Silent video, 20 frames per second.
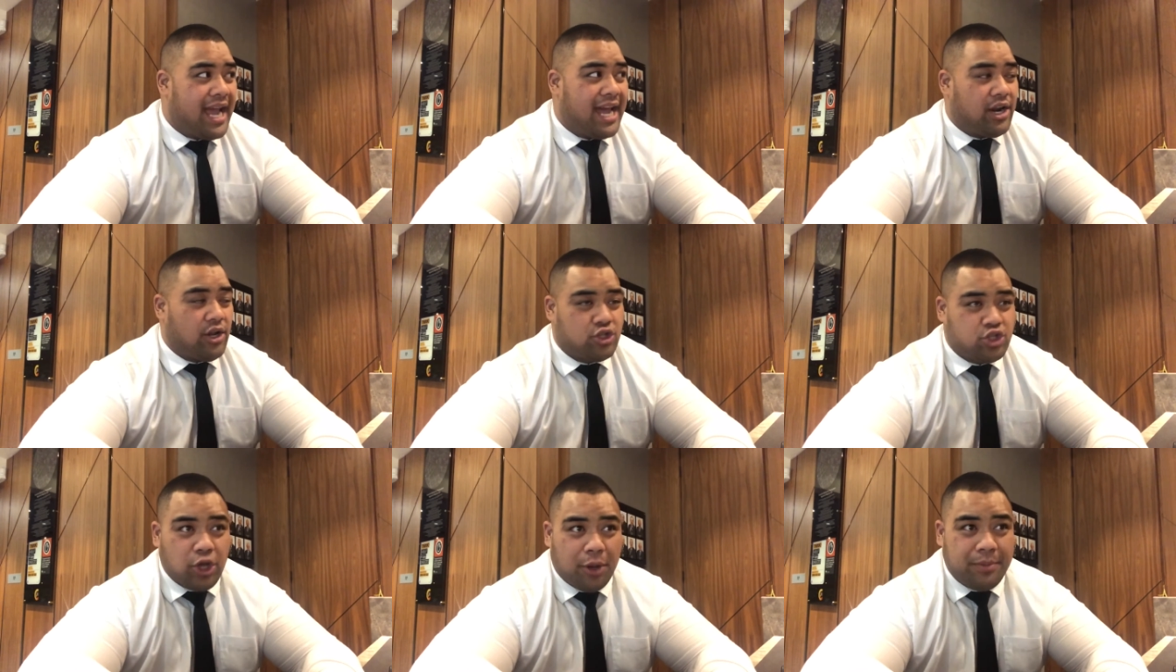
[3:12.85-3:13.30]

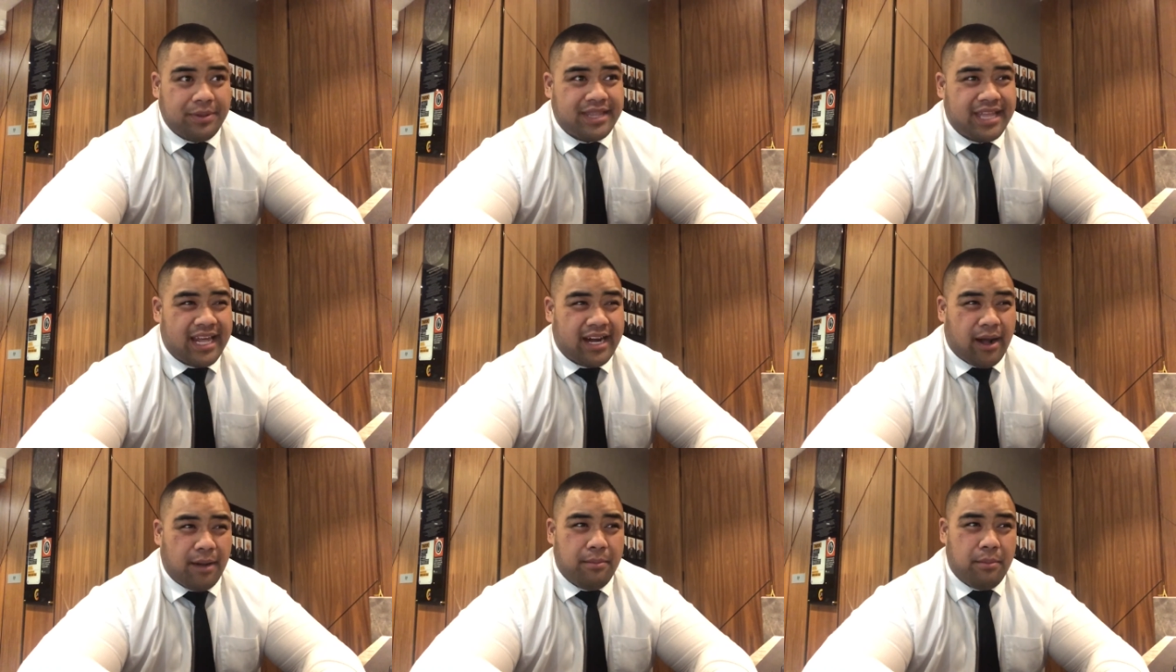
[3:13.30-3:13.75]
And on top of
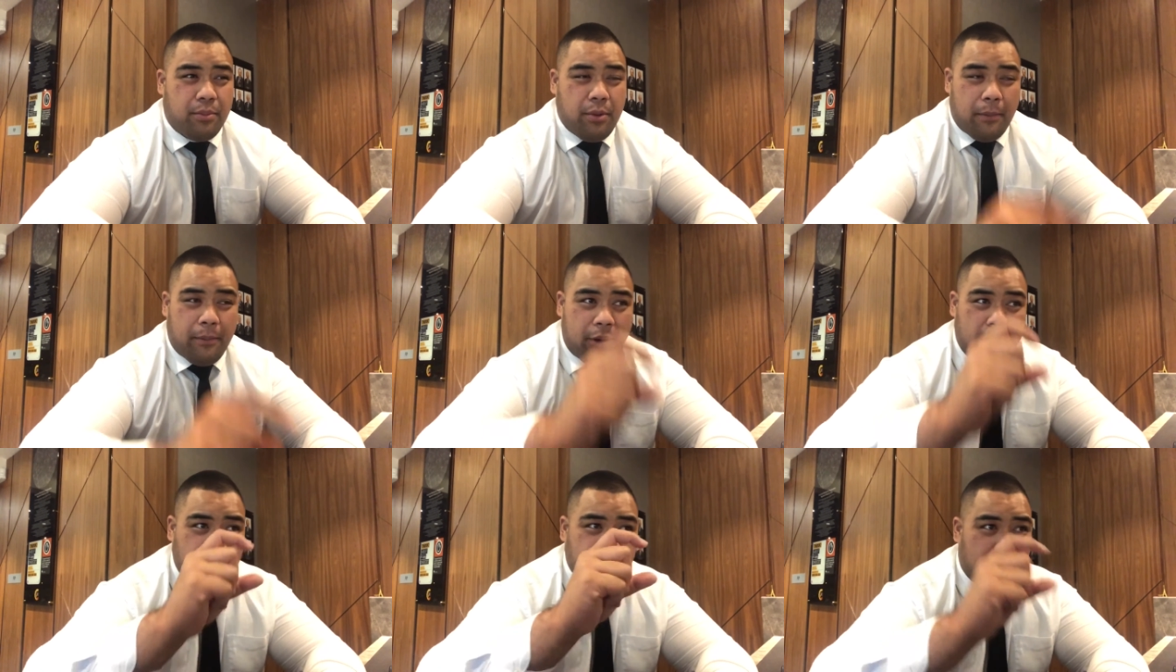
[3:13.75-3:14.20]
that, I'm
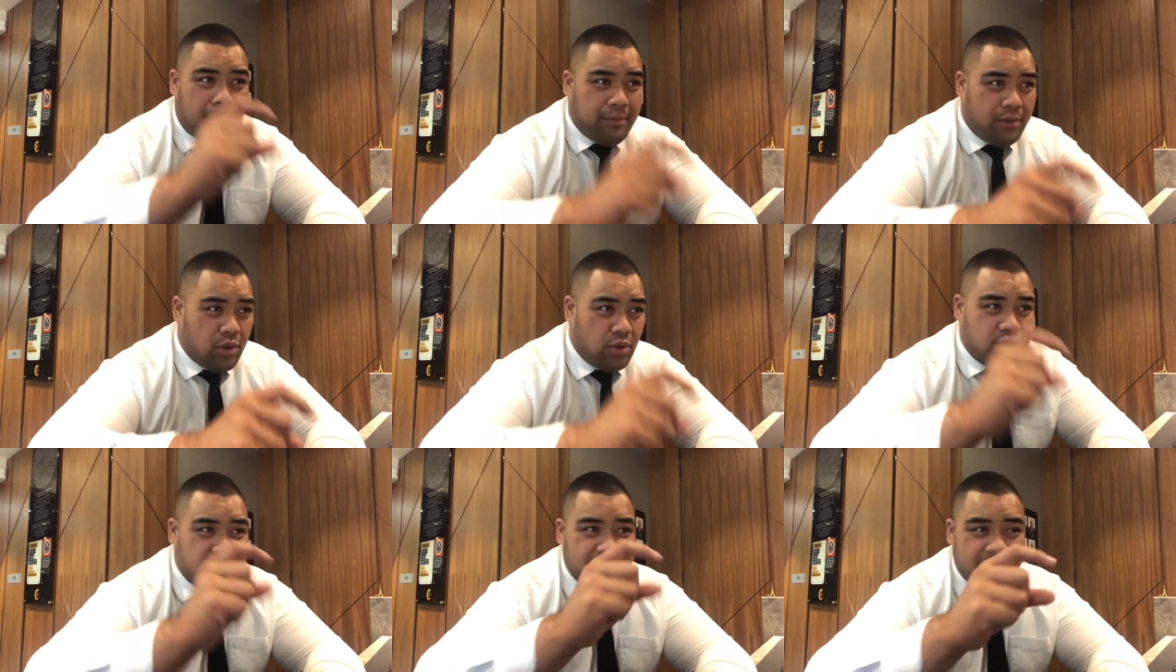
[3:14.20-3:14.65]
preparing my
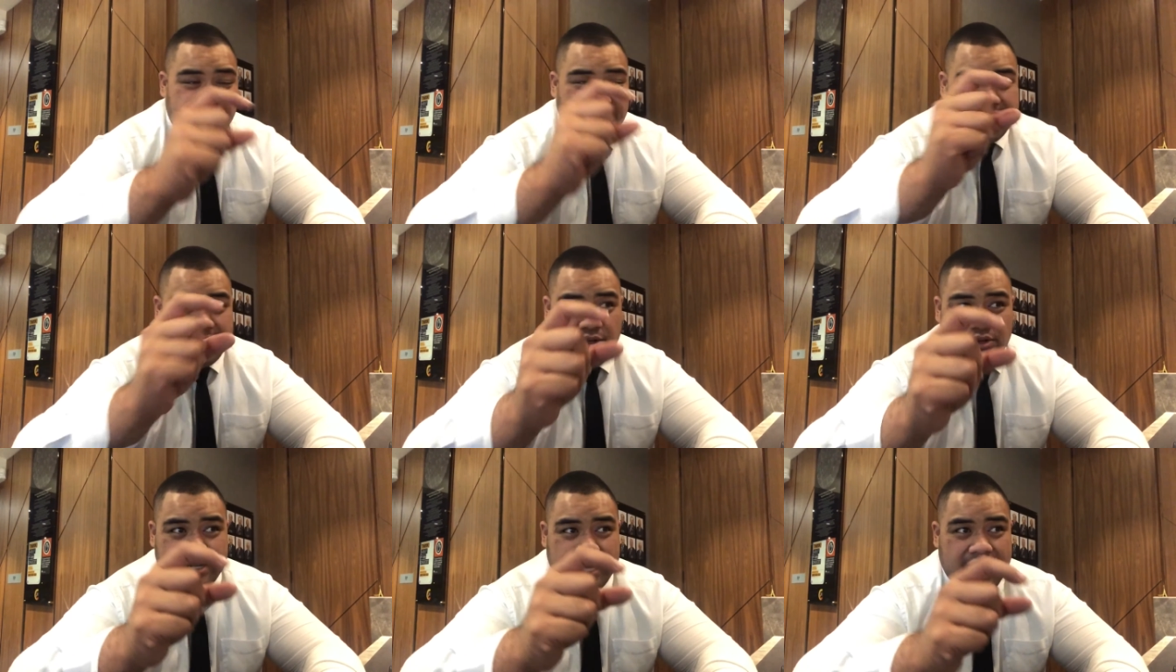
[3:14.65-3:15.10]
meals every
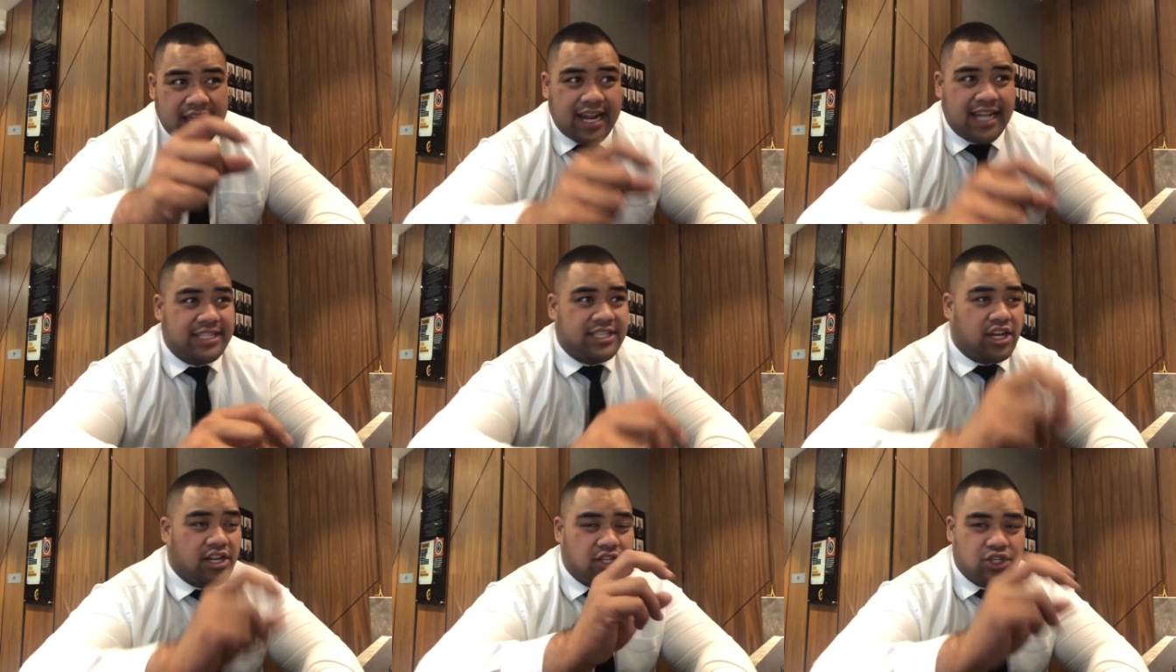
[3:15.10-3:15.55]
single day and
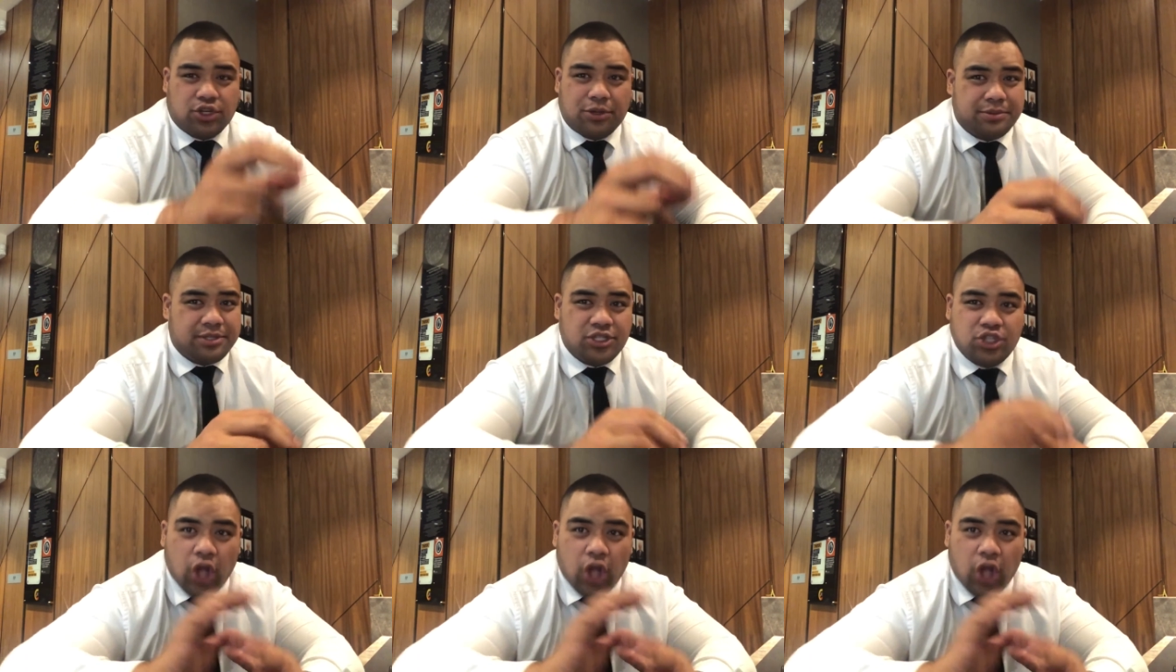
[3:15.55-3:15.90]
have to go to the shops.